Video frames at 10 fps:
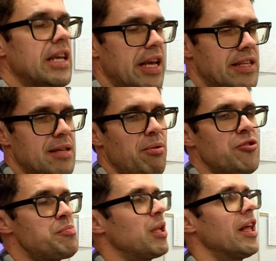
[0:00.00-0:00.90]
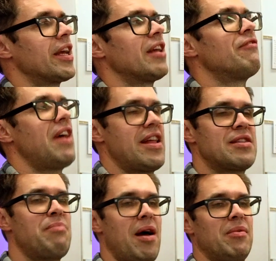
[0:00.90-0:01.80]
It's supposed to be like
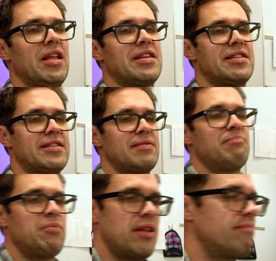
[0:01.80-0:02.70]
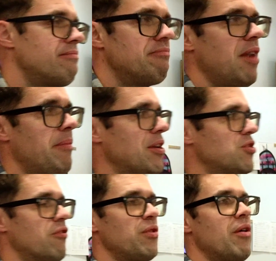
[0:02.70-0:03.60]
advanced Bible lessons, but I'm not
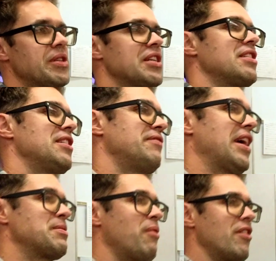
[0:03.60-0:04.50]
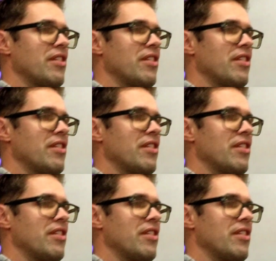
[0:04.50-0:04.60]
sure if we always get to the advanced part.